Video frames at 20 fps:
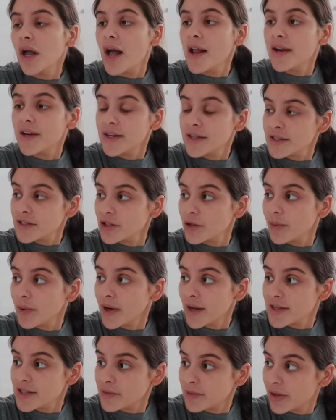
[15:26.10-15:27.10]
And it is super
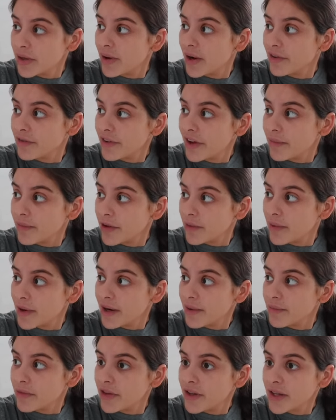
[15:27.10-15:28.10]
nice to be around family, but
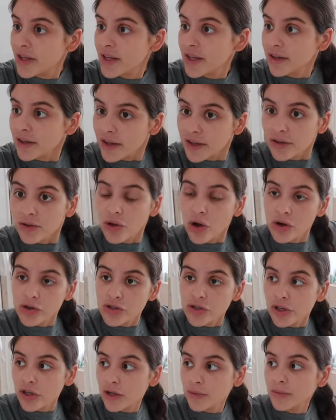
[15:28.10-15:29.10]
I'm thinking like long
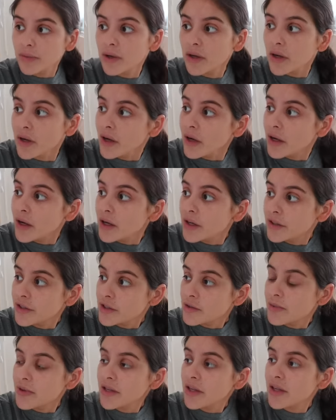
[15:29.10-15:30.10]
term,
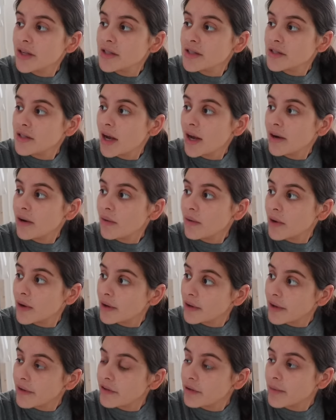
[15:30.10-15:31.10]
just because I don't want
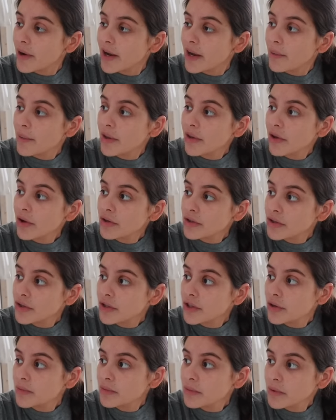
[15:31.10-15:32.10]
to live in Miami long
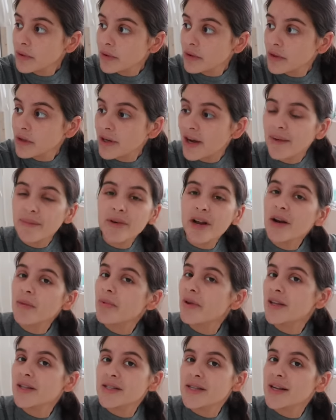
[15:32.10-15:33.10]
term. I'm not a
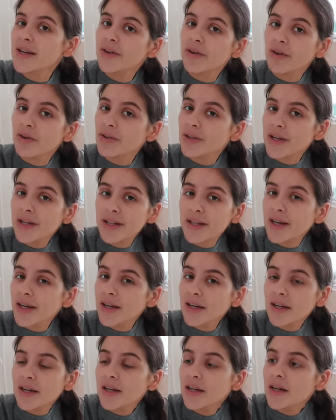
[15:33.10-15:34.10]
big city girl like
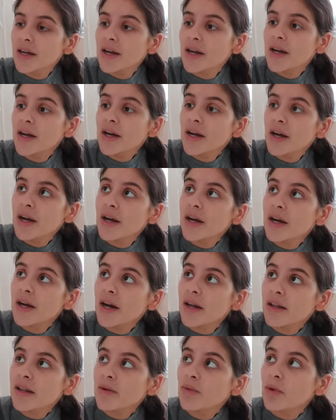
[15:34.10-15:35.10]
that.
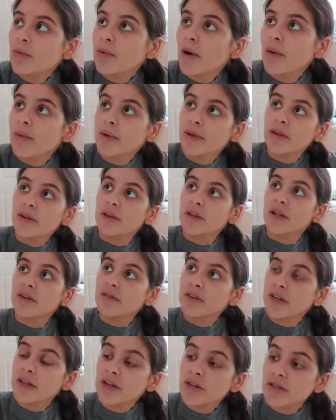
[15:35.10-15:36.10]
I think we'll probably
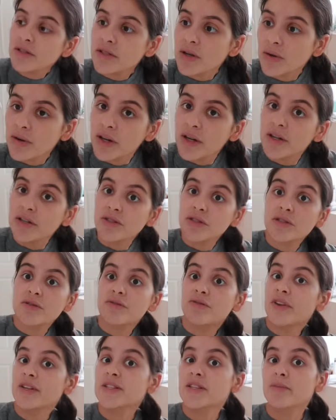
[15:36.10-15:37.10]
live in Arizona and just
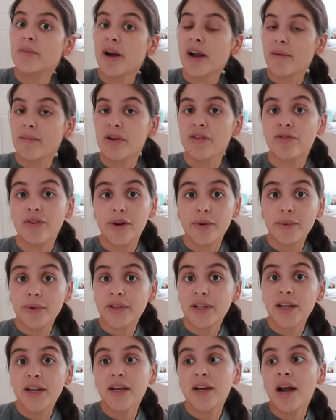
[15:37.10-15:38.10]
visit Miami
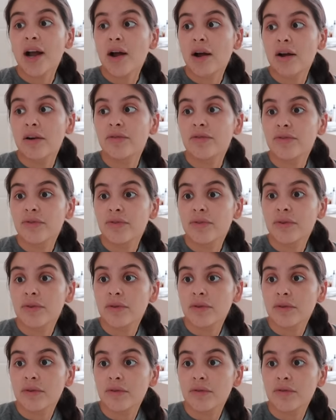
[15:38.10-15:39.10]
frequently and have
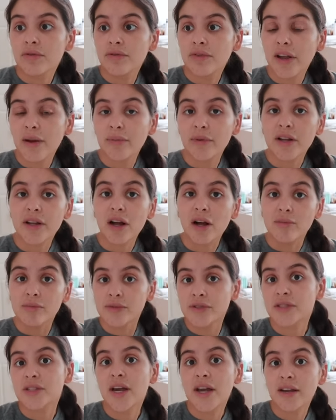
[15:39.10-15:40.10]
family come
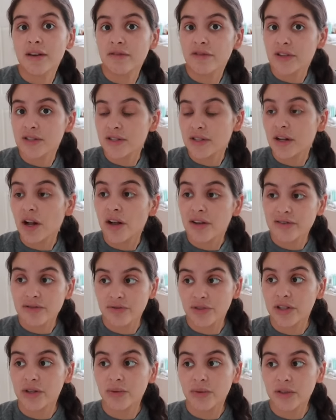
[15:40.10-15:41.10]
stay and visit us
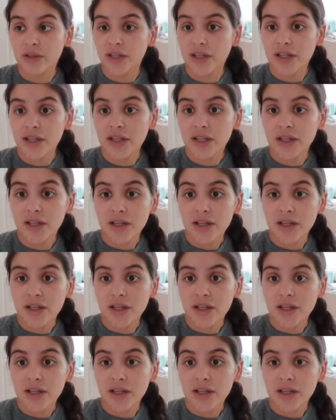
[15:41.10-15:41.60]
frequently.